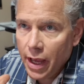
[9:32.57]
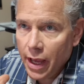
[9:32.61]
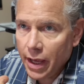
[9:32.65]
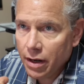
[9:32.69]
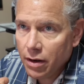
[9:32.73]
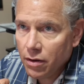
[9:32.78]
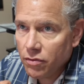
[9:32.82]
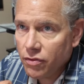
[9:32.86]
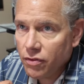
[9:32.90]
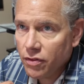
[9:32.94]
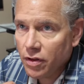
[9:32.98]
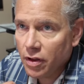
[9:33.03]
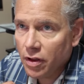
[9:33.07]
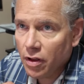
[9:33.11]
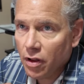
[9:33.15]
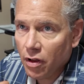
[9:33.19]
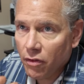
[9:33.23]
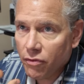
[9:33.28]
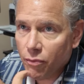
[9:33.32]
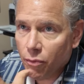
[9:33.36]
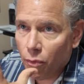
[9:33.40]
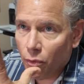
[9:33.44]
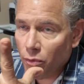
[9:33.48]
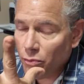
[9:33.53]
And
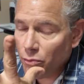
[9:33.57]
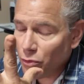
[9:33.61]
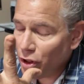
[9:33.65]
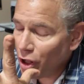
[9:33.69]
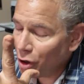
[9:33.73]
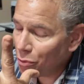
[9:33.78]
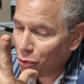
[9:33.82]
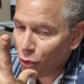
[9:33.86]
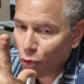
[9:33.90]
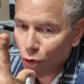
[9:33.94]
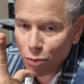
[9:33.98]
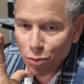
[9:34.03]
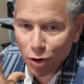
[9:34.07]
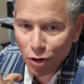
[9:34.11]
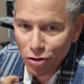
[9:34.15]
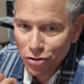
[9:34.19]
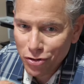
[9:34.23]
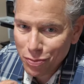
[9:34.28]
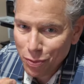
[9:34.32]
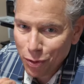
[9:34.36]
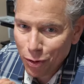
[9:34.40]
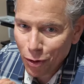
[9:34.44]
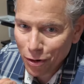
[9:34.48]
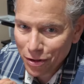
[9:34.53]
if number one
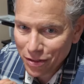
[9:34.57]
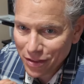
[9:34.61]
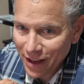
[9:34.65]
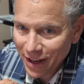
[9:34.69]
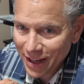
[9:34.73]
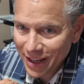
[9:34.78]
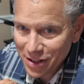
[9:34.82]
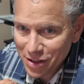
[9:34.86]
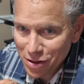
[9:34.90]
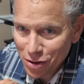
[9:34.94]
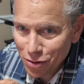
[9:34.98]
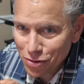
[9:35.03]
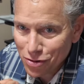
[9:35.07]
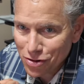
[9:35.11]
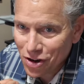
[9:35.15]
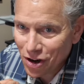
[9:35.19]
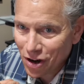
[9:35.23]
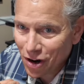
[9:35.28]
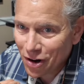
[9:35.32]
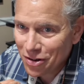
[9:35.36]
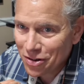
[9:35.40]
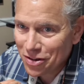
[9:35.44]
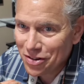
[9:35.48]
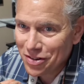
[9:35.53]
most important thing in used
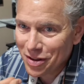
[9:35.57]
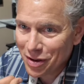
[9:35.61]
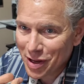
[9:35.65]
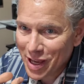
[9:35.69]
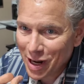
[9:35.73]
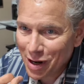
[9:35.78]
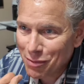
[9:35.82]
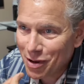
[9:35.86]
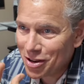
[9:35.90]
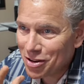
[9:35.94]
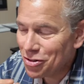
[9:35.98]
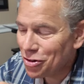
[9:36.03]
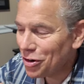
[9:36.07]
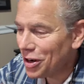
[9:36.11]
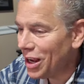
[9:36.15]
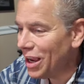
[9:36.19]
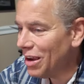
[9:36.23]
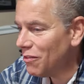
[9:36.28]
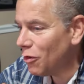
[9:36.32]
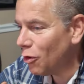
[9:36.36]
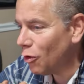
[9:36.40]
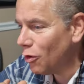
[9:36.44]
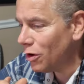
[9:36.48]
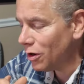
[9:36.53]
cars is that you got to make sure they
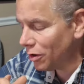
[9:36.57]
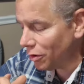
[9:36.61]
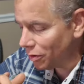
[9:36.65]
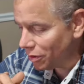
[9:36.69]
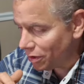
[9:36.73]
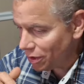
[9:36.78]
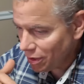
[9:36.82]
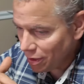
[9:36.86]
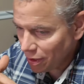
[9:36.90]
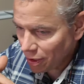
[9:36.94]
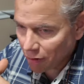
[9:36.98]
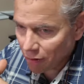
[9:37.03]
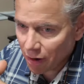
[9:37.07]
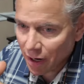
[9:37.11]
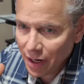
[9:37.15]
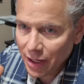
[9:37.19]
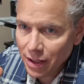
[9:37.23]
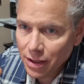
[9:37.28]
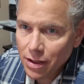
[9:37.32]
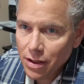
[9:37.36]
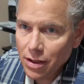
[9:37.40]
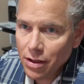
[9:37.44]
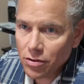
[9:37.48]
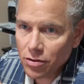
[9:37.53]
have oil. All
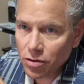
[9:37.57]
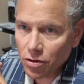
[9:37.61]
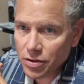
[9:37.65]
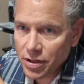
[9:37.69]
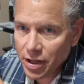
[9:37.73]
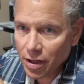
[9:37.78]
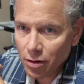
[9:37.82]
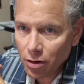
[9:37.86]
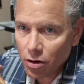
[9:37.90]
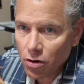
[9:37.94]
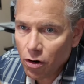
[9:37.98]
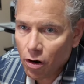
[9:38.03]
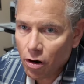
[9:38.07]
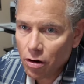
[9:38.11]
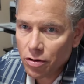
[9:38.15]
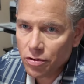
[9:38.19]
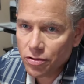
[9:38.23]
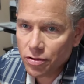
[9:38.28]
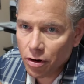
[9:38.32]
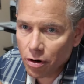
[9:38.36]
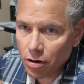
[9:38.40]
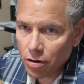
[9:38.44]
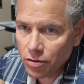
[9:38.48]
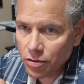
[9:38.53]
right. So Dealer Car
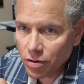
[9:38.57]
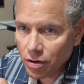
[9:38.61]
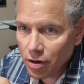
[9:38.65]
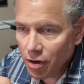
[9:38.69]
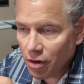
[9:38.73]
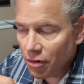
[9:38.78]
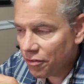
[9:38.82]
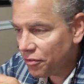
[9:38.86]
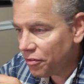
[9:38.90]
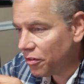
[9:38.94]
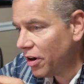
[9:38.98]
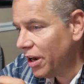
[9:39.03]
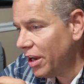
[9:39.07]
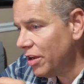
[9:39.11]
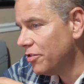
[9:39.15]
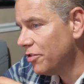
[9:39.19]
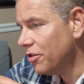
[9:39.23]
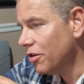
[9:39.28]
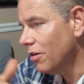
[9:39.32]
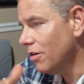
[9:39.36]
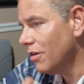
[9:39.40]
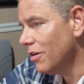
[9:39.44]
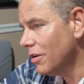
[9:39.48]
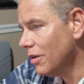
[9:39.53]
Search,
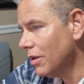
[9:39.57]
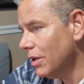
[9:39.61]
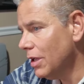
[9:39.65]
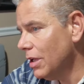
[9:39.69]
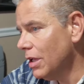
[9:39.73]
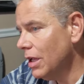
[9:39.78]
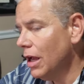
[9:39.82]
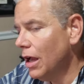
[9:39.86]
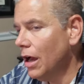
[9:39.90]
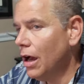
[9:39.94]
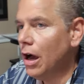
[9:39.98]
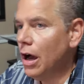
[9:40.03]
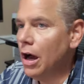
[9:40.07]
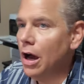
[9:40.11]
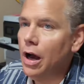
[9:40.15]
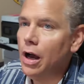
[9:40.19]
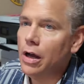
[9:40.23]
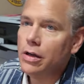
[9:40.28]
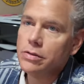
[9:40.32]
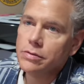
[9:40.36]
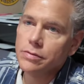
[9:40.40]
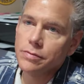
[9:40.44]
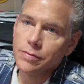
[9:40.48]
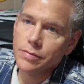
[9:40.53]
Frazier,
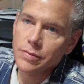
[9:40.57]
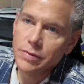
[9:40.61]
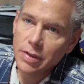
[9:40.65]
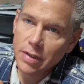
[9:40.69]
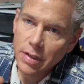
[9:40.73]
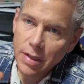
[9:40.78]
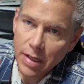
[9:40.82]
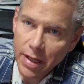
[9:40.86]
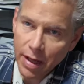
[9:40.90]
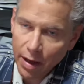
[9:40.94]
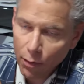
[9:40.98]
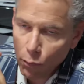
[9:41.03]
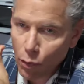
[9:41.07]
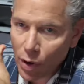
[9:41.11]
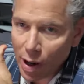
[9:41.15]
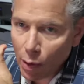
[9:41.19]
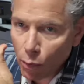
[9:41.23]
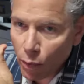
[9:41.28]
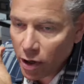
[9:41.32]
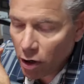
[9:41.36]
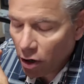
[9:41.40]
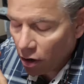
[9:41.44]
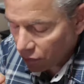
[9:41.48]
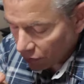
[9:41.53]
and why
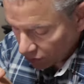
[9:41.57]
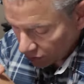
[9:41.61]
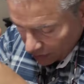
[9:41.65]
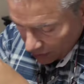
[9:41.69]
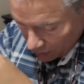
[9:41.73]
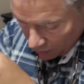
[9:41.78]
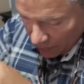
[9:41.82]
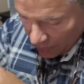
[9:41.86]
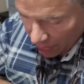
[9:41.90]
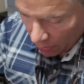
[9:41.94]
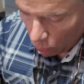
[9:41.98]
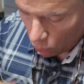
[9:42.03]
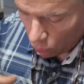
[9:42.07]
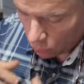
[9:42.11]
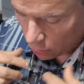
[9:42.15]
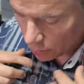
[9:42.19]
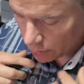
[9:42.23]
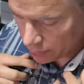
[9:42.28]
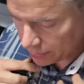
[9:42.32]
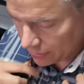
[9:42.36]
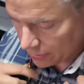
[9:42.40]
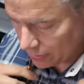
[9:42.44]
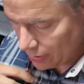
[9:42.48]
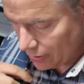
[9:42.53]
we offer a 7-day
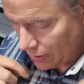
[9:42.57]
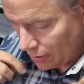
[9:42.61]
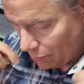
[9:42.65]
warranty.